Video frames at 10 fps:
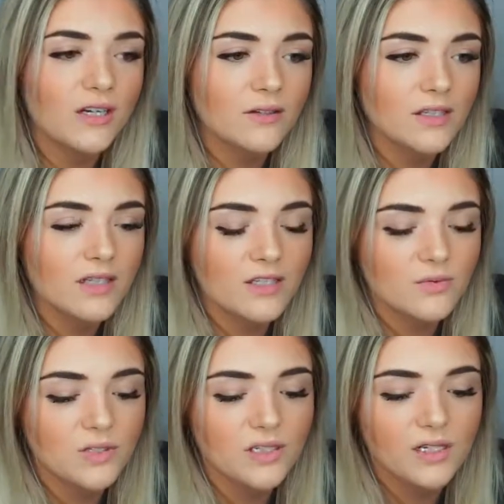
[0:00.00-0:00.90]
I don't think
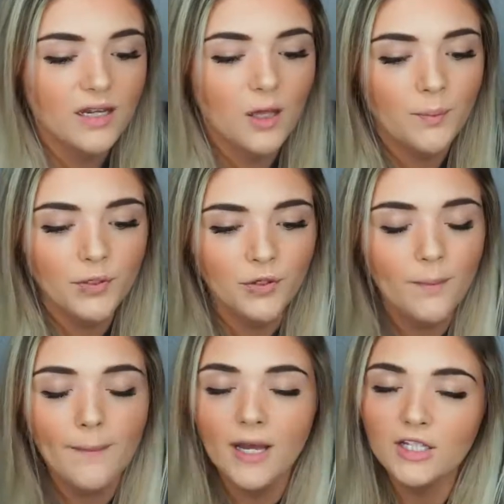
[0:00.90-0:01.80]
that's really gonna help
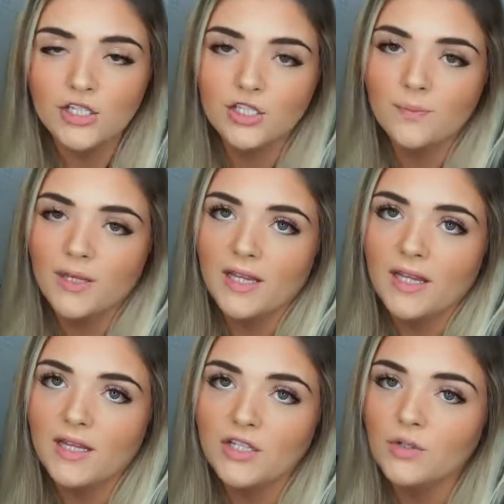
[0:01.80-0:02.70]
you much, but
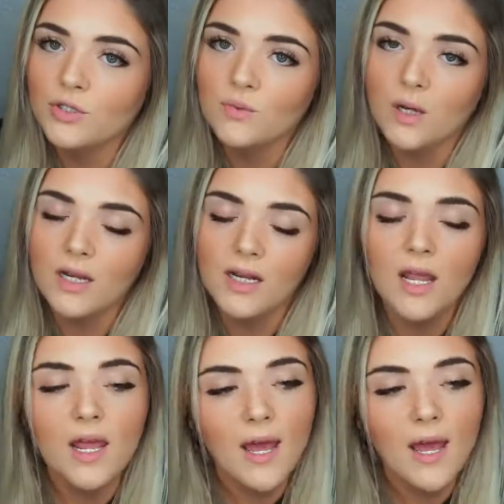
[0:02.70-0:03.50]
like do what you want.